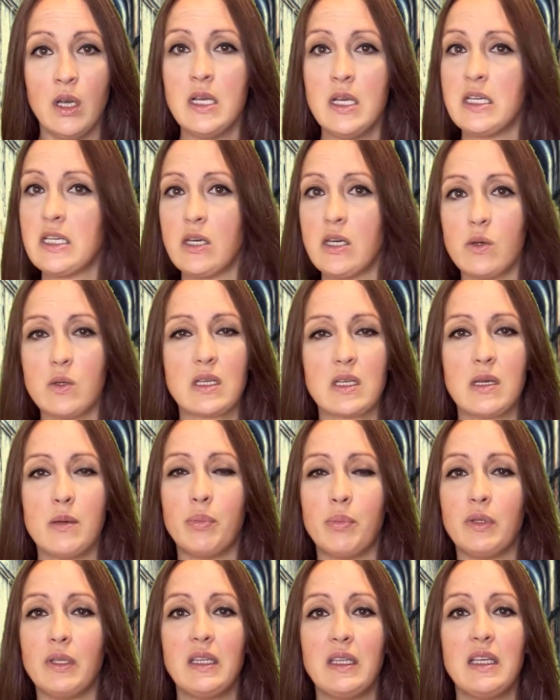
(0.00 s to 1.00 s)
She was
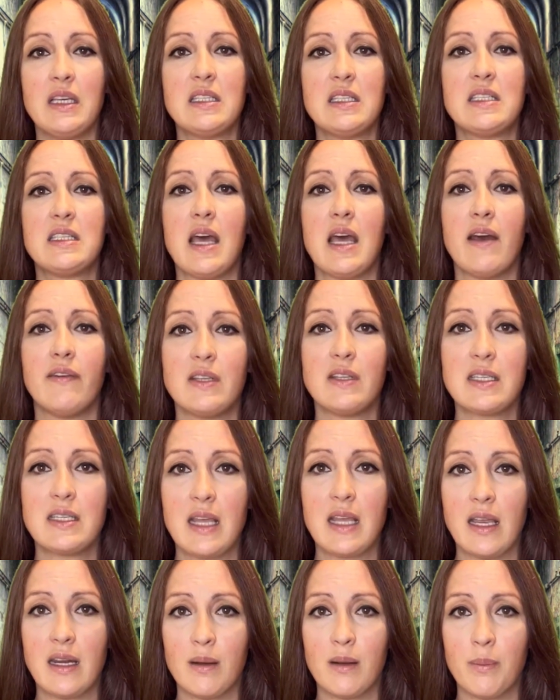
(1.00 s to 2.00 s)
completely
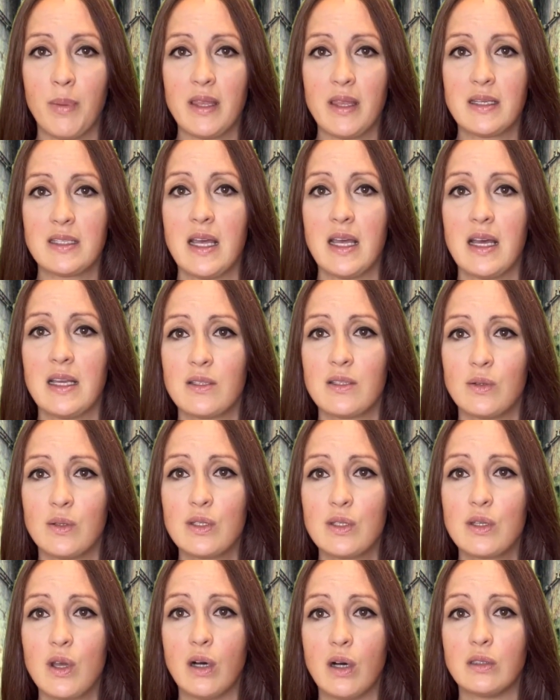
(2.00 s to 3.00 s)
devastated by the test
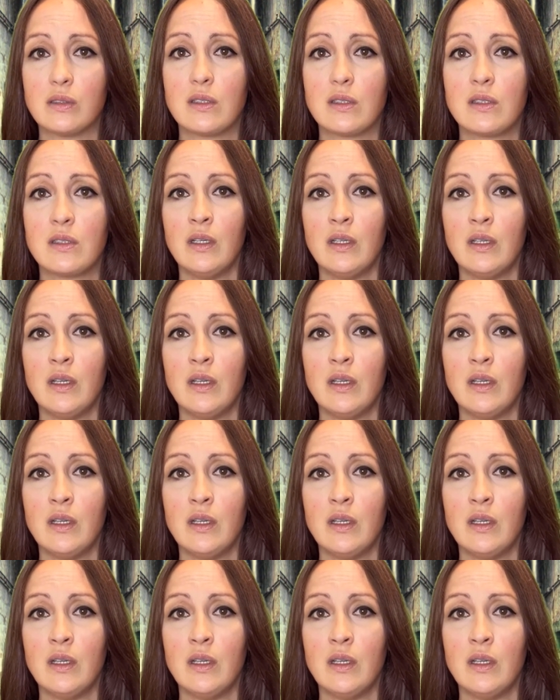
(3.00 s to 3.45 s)
results.